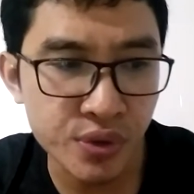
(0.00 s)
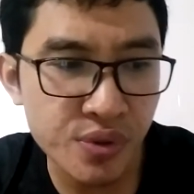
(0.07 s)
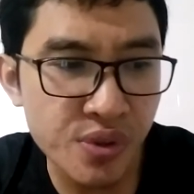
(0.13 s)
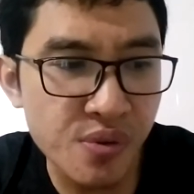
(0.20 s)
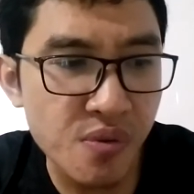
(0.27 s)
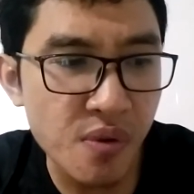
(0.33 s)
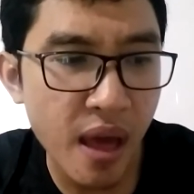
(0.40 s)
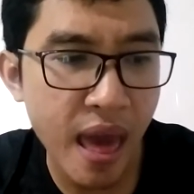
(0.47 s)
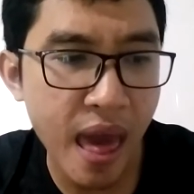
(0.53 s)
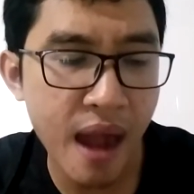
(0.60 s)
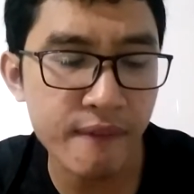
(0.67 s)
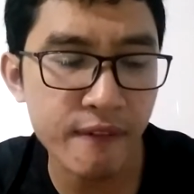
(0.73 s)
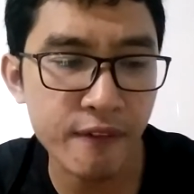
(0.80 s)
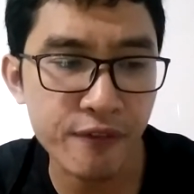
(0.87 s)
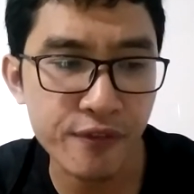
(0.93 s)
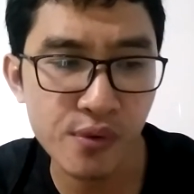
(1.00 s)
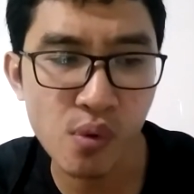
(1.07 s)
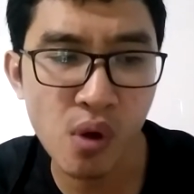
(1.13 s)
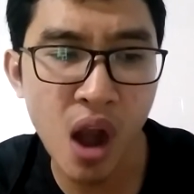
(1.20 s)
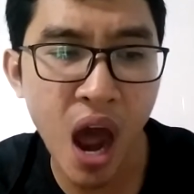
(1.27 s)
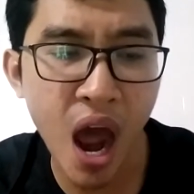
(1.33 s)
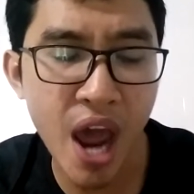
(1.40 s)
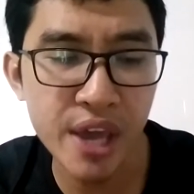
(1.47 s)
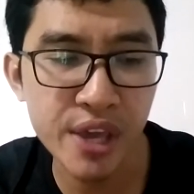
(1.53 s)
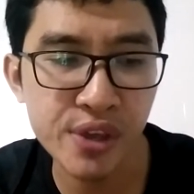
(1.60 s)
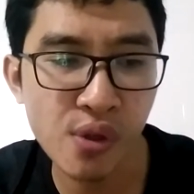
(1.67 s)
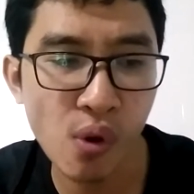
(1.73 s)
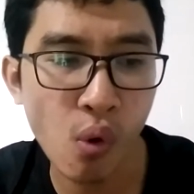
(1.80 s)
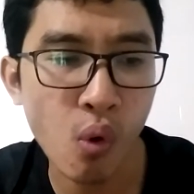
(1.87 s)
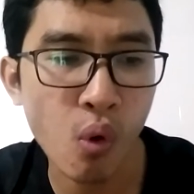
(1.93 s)
Do you ever feel
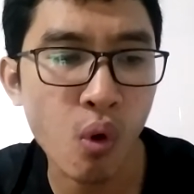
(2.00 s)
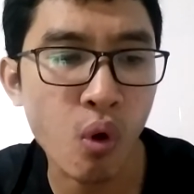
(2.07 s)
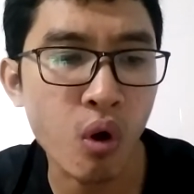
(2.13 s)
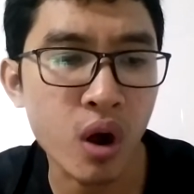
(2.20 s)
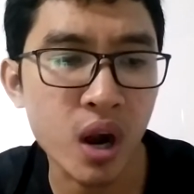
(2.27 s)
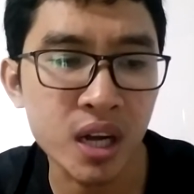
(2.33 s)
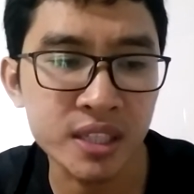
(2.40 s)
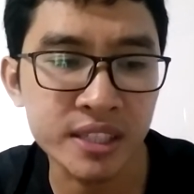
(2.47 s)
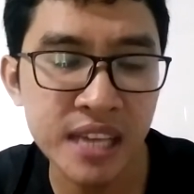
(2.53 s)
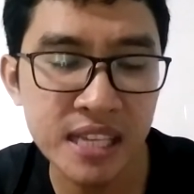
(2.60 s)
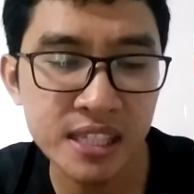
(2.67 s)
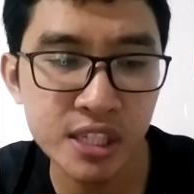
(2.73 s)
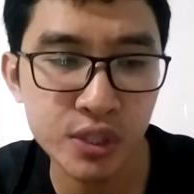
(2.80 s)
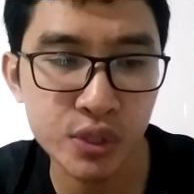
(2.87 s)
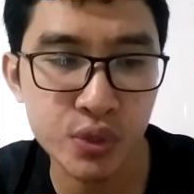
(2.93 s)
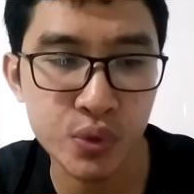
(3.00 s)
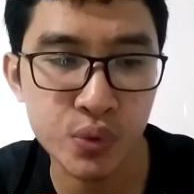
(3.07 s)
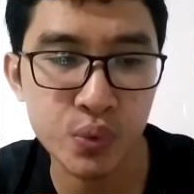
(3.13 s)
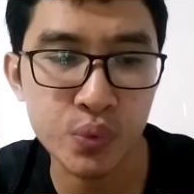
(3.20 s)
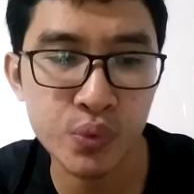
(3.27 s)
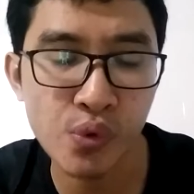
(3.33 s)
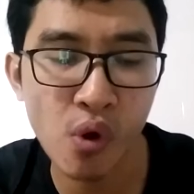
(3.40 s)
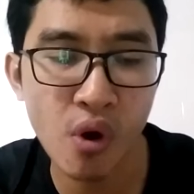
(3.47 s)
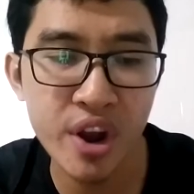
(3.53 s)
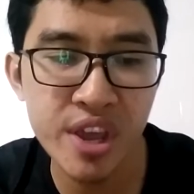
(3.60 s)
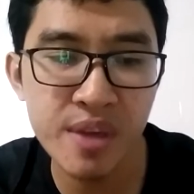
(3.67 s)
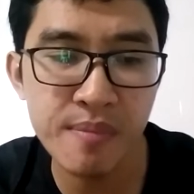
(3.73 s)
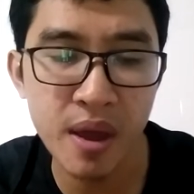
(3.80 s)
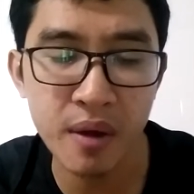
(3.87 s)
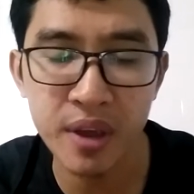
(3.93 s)
like you're addicted to your
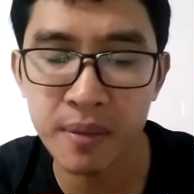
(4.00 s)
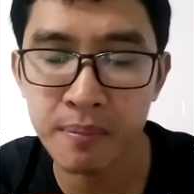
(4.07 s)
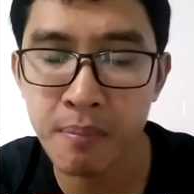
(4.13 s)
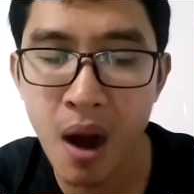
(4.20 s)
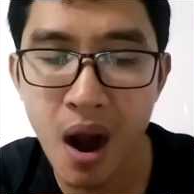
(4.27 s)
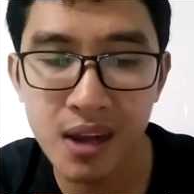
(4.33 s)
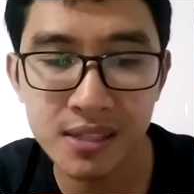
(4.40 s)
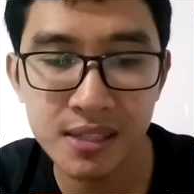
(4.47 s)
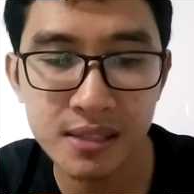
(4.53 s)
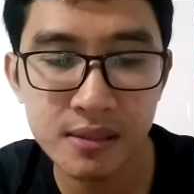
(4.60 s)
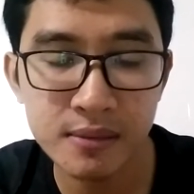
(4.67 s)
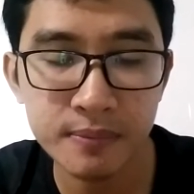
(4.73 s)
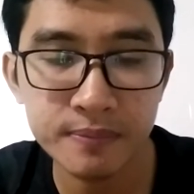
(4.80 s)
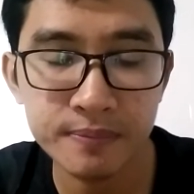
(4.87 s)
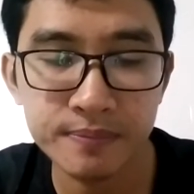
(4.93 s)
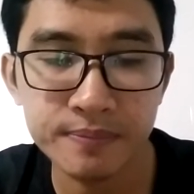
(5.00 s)
email inbox?